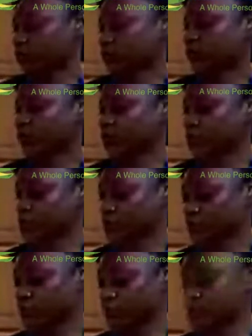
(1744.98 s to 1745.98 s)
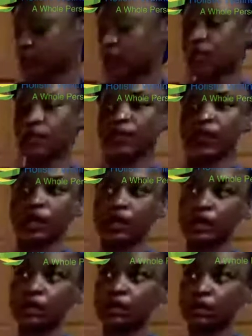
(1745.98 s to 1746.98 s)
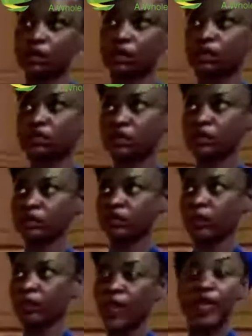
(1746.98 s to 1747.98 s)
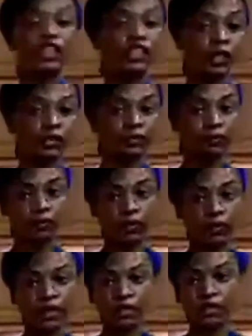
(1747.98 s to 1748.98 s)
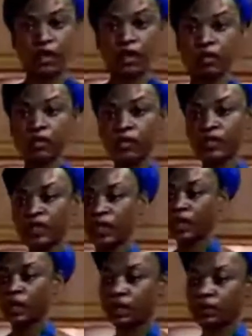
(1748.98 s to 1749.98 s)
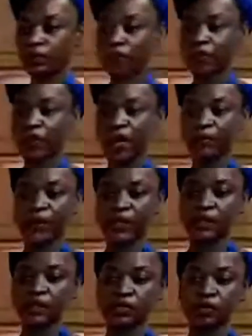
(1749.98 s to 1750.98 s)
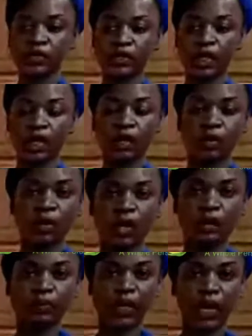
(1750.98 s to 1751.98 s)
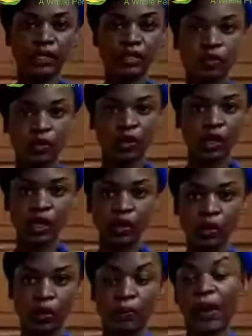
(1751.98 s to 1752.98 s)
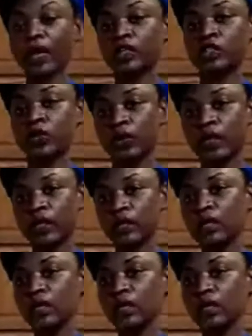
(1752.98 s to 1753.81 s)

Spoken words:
a brassica, but it's from Asia. So you'll see it. A lot of places will sell tap soy or bok choy.